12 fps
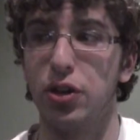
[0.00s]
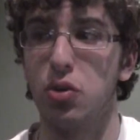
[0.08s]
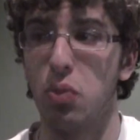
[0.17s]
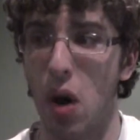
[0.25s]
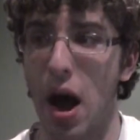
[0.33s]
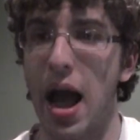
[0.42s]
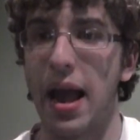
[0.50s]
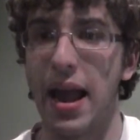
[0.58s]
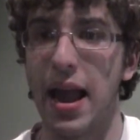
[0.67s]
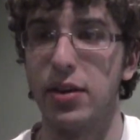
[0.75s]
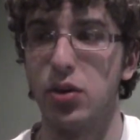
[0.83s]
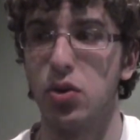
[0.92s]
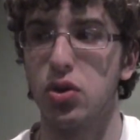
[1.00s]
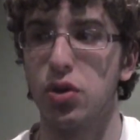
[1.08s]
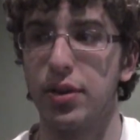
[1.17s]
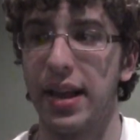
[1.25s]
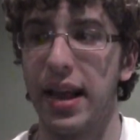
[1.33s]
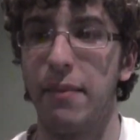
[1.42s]
you why I can't do a
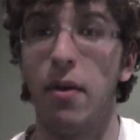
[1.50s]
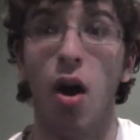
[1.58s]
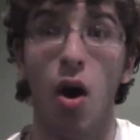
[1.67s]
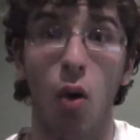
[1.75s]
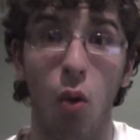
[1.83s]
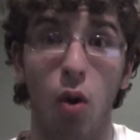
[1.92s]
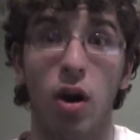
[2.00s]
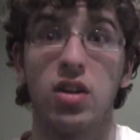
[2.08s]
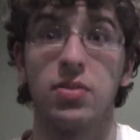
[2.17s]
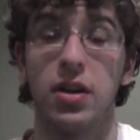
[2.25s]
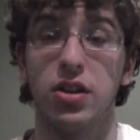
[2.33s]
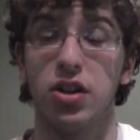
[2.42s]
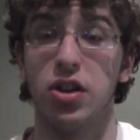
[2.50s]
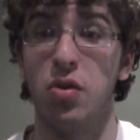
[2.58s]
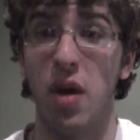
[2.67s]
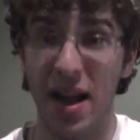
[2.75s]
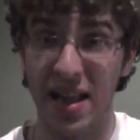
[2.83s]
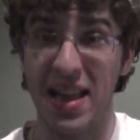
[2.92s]
certain game or explain to
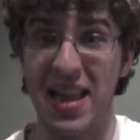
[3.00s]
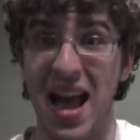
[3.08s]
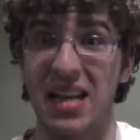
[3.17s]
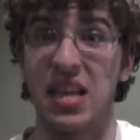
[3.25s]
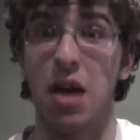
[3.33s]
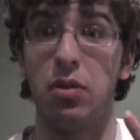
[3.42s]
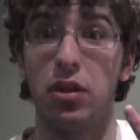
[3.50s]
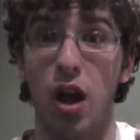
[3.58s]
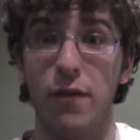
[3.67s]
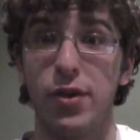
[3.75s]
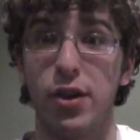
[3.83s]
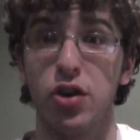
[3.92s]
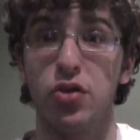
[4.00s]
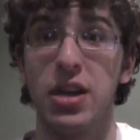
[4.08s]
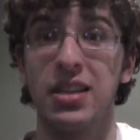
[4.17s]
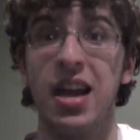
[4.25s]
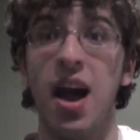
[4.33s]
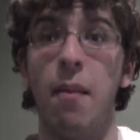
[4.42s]
you yes I would love to do
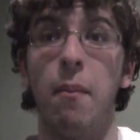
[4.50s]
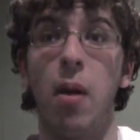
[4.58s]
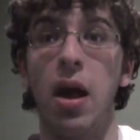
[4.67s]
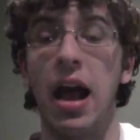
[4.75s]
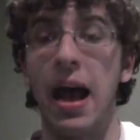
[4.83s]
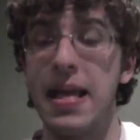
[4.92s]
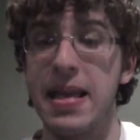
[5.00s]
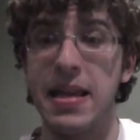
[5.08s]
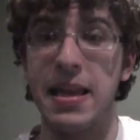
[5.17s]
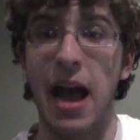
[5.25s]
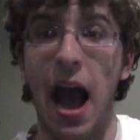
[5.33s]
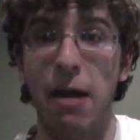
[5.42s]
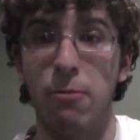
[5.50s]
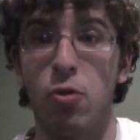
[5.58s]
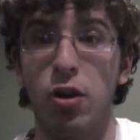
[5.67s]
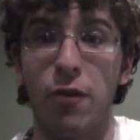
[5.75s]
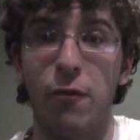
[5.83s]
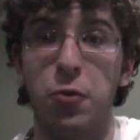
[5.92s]
this but I
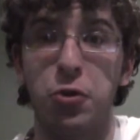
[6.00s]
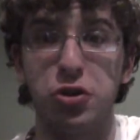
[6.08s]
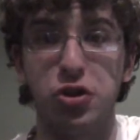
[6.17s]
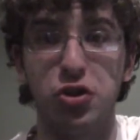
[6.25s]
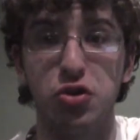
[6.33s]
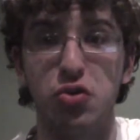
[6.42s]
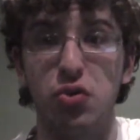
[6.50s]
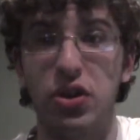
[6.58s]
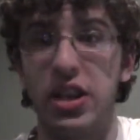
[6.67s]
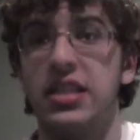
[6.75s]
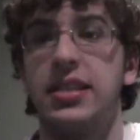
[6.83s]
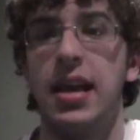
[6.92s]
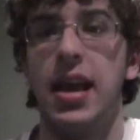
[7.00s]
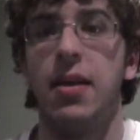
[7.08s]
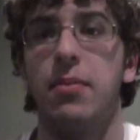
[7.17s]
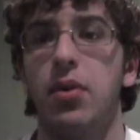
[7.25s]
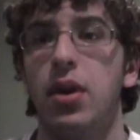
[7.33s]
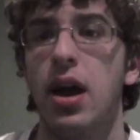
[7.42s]
want to first do this
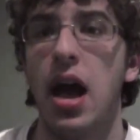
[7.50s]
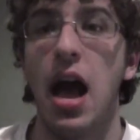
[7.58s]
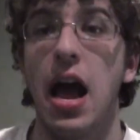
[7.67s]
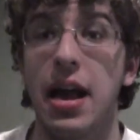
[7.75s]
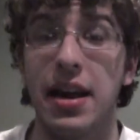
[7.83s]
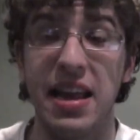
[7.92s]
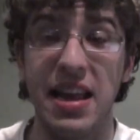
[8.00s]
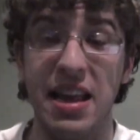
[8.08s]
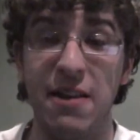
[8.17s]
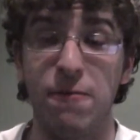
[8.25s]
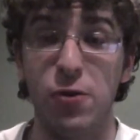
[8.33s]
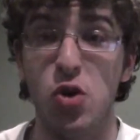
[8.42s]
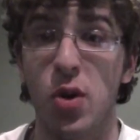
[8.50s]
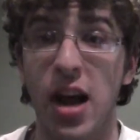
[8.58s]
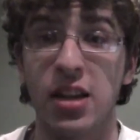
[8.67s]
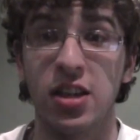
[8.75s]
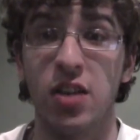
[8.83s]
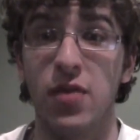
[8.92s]
game and if you
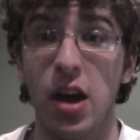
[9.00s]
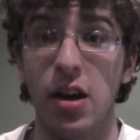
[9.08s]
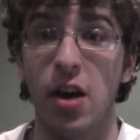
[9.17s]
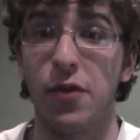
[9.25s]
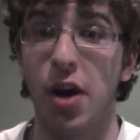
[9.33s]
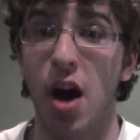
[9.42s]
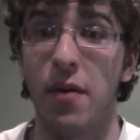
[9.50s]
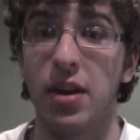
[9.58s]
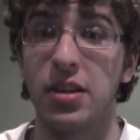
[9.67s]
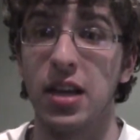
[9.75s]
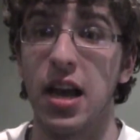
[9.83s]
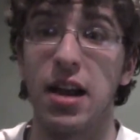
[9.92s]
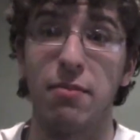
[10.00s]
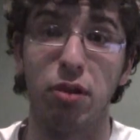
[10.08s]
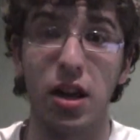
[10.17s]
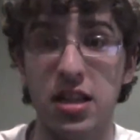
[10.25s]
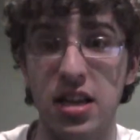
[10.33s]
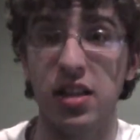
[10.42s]
guys give me enough comments saying
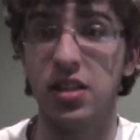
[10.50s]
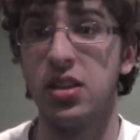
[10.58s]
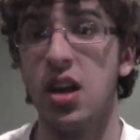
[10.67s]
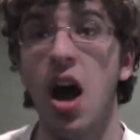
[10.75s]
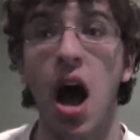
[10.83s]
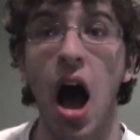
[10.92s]
play this